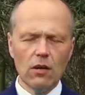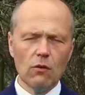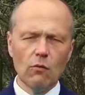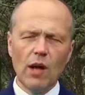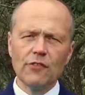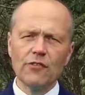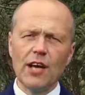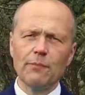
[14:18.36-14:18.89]

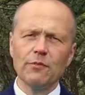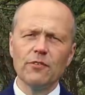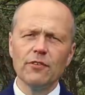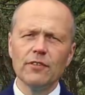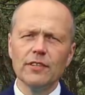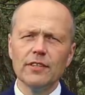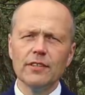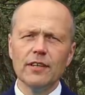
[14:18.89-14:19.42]
Well, chaps,
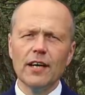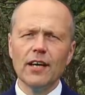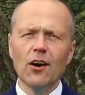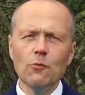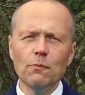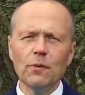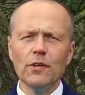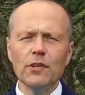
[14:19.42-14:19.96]
I
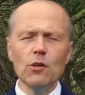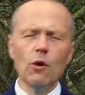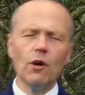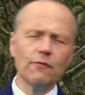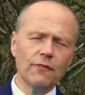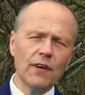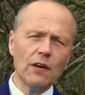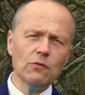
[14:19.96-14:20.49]
hope you have
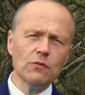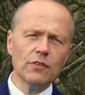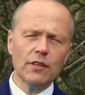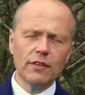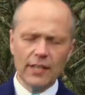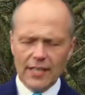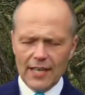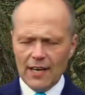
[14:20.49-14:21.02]
found
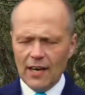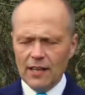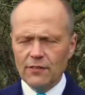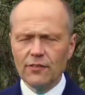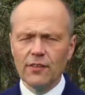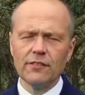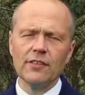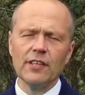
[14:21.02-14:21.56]
that
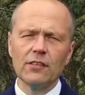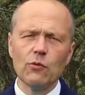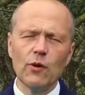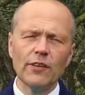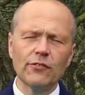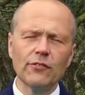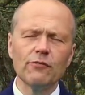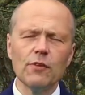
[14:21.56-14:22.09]
answer to that
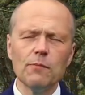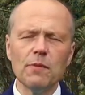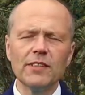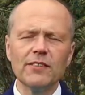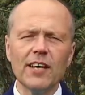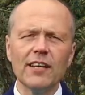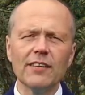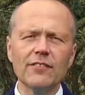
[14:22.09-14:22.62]
question from
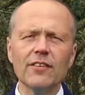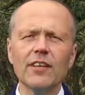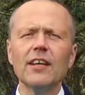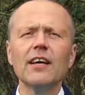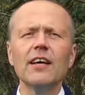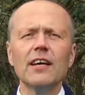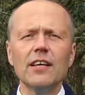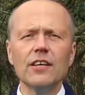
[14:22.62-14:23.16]
Matthias
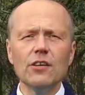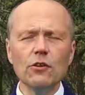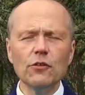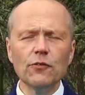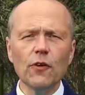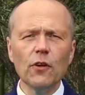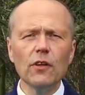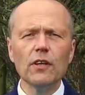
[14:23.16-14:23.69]

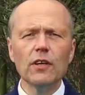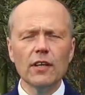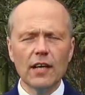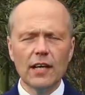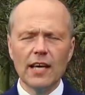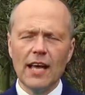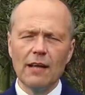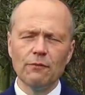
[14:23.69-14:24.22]
useful
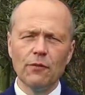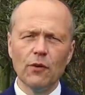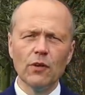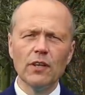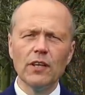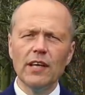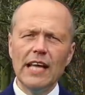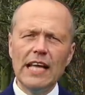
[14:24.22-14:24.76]
and helpful
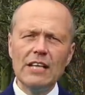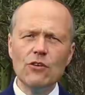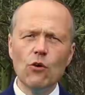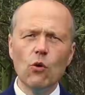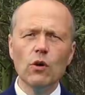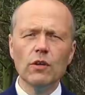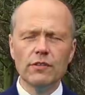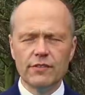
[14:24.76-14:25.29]
in
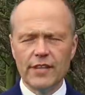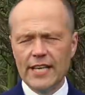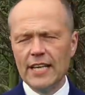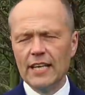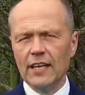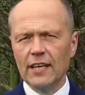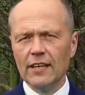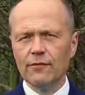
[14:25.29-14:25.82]
your daily
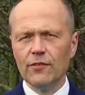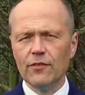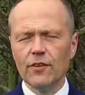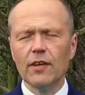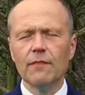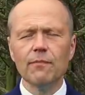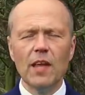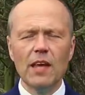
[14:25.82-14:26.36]
lives.
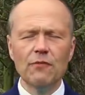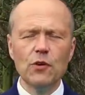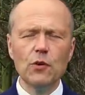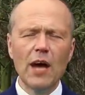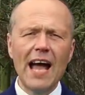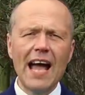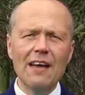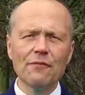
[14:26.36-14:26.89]
If you
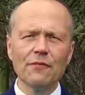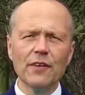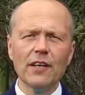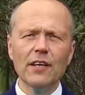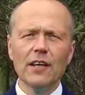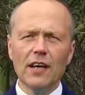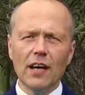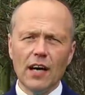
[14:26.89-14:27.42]
have,
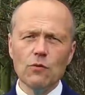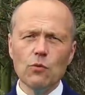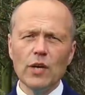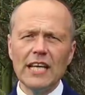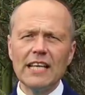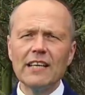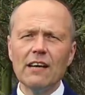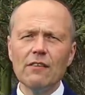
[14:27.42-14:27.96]
I would
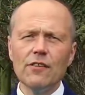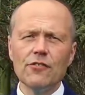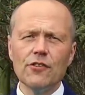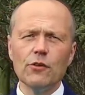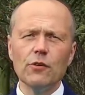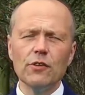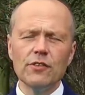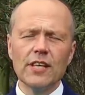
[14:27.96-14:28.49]
encourage
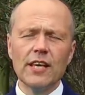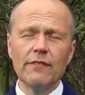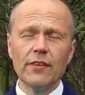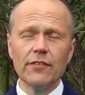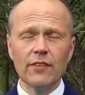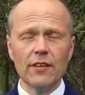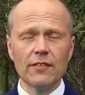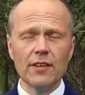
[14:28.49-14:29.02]
you to give
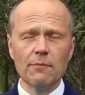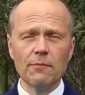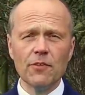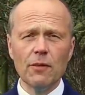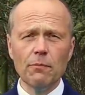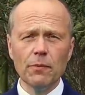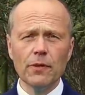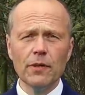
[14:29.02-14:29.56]
us a thumbs
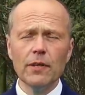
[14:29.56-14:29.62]
up.